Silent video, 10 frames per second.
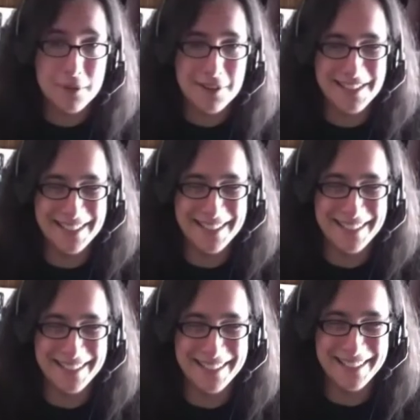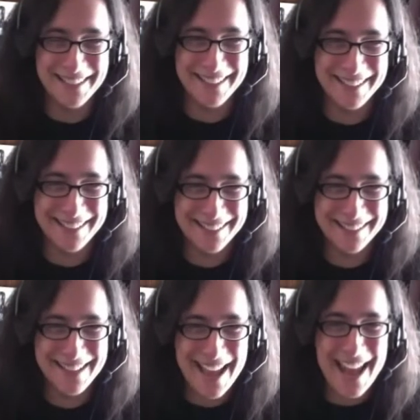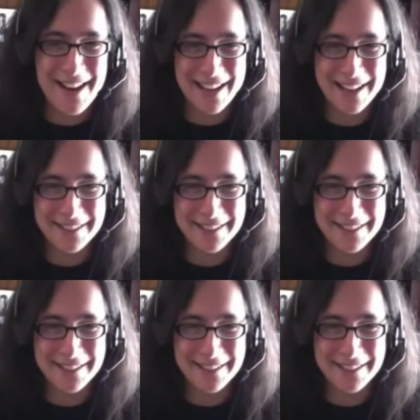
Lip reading: There you go. Anyway,